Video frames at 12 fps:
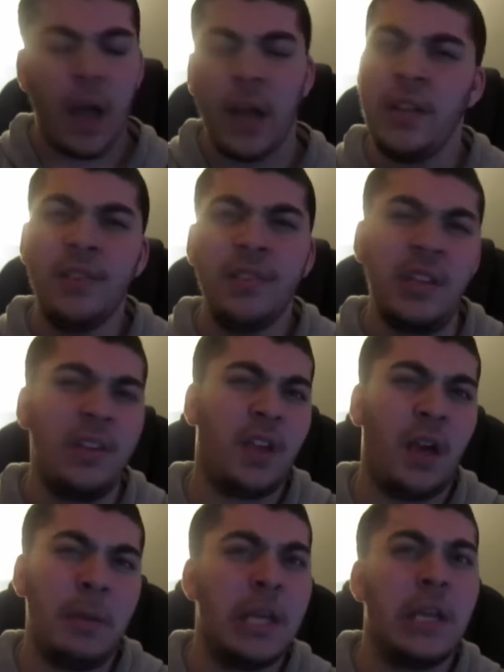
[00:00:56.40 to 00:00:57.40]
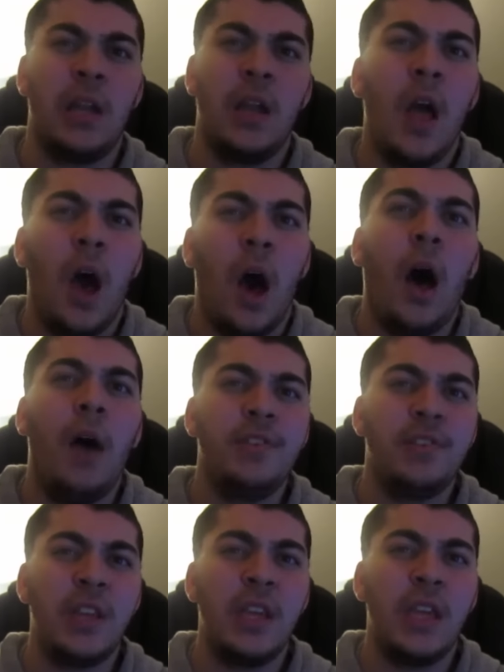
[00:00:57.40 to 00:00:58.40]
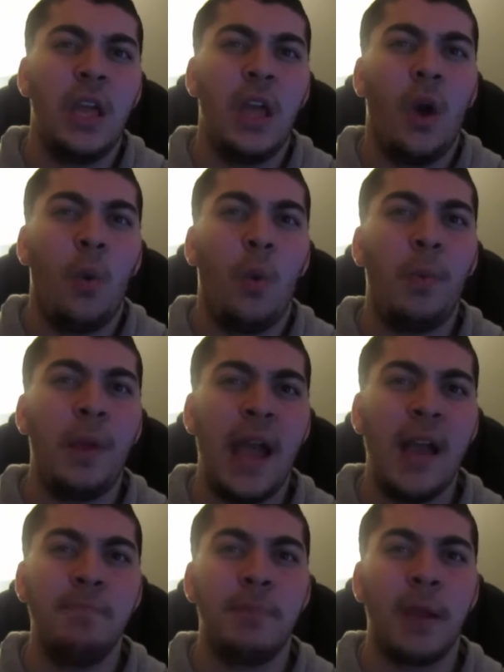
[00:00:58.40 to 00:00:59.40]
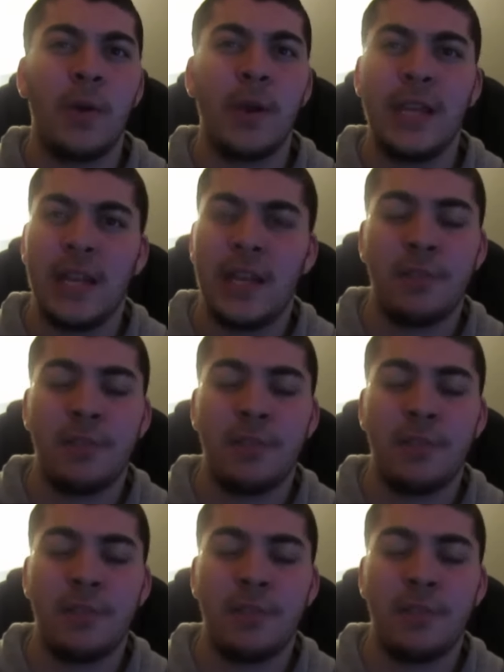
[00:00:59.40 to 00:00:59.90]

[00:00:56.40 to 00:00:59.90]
didn't see this coming. Obviously, when we had Barry getting